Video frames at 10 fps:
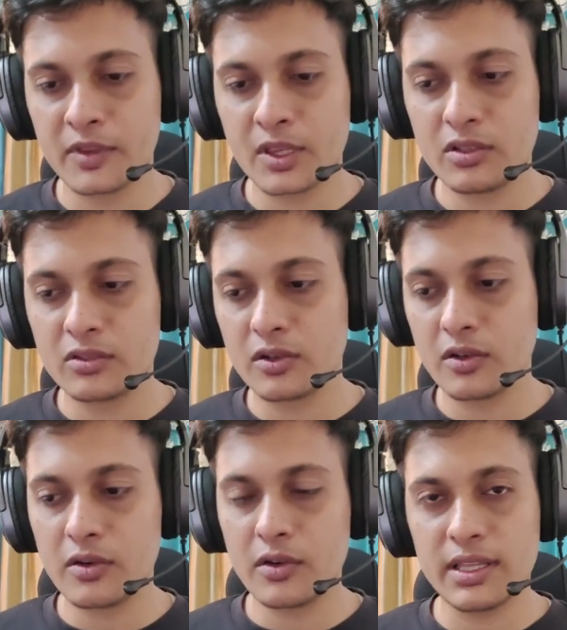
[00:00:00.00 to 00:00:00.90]
So
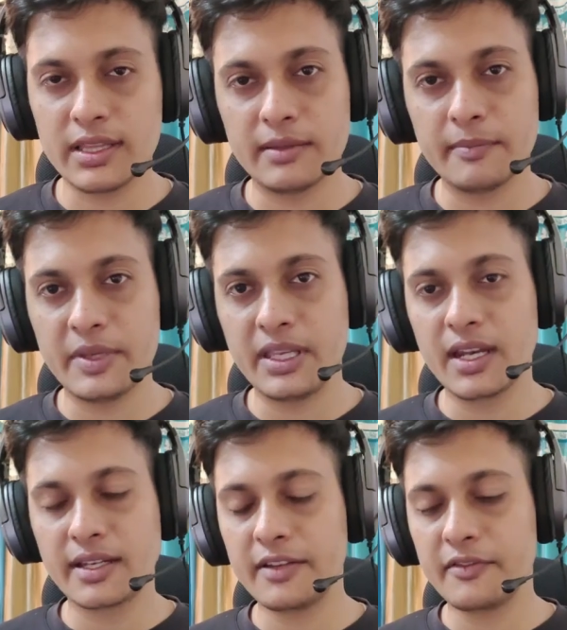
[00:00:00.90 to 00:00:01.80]
be
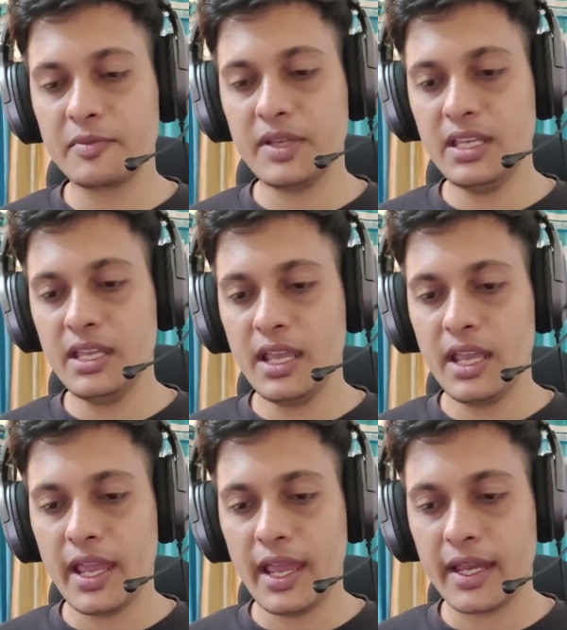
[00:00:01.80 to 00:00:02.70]
connected with me,
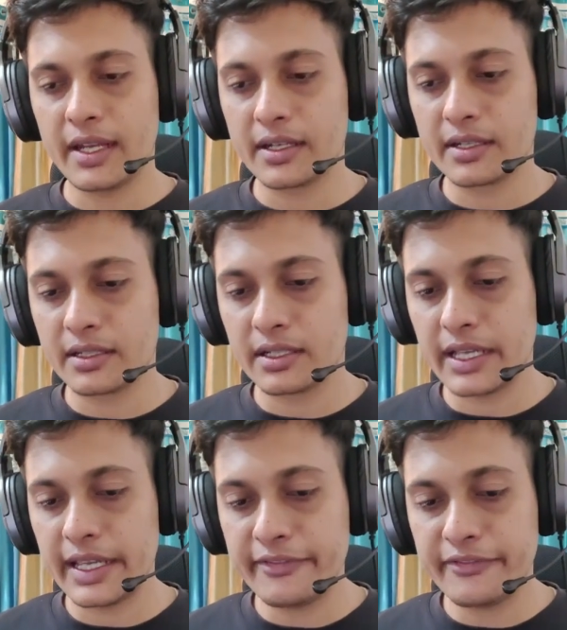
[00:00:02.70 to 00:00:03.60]
and
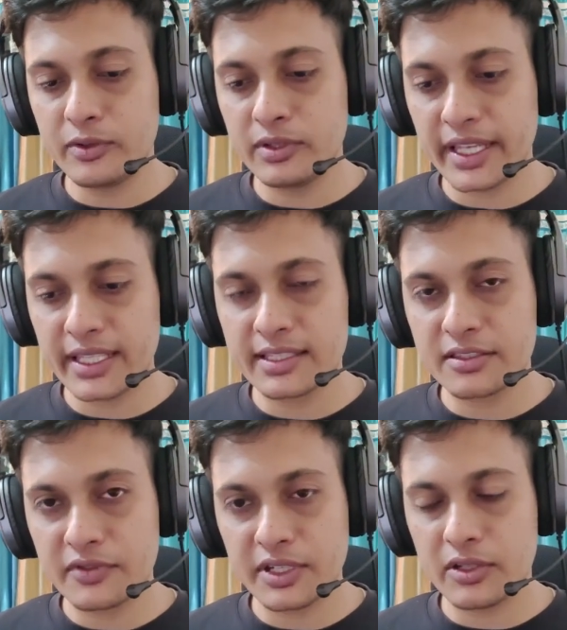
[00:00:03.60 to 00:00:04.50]
if you like this
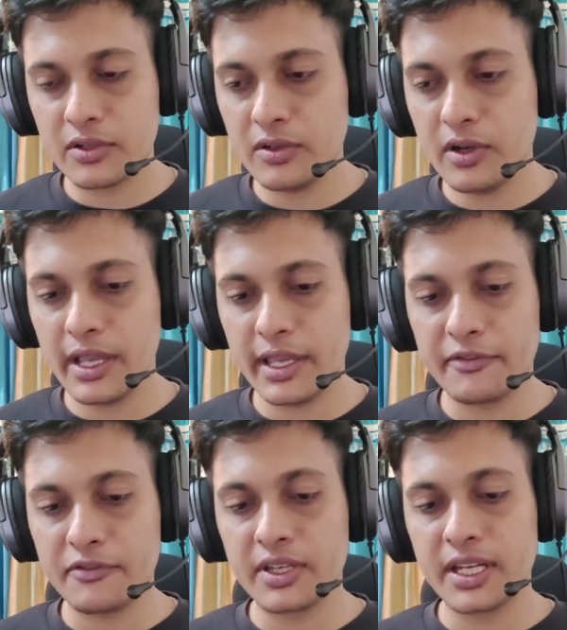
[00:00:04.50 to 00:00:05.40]
video, if you
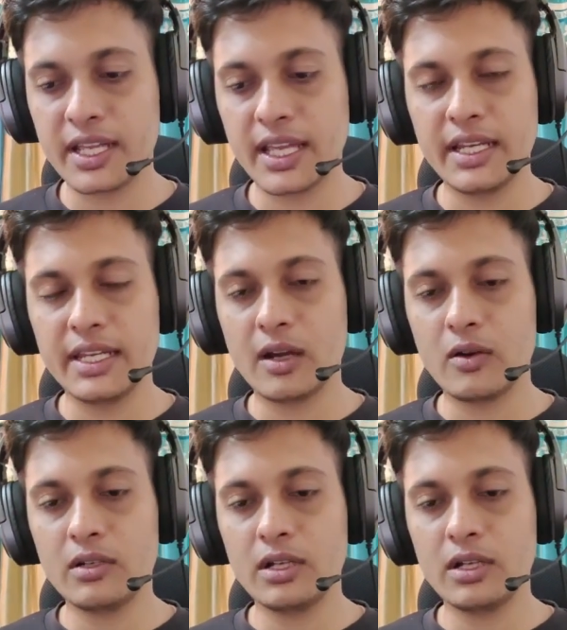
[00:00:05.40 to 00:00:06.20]
get any doubt,